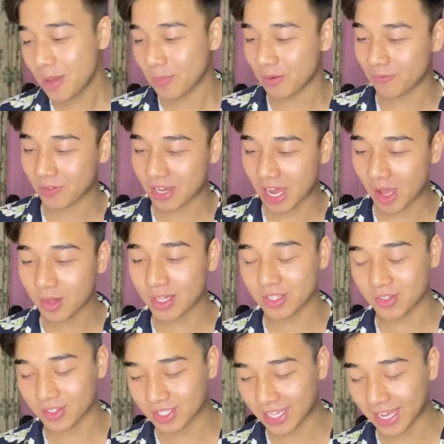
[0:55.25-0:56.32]
But for now, let's
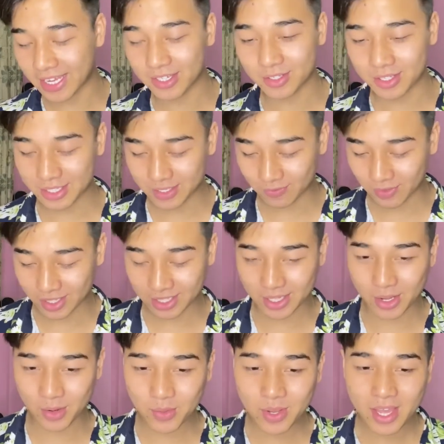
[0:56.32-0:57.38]
just get into this
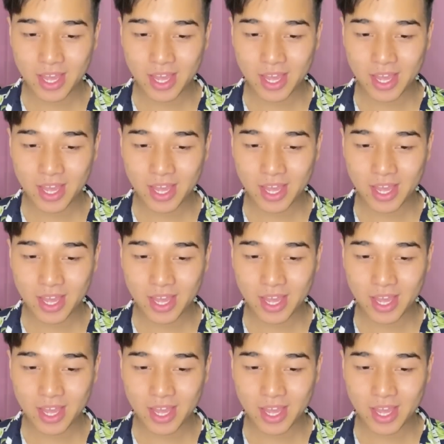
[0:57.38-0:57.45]
video.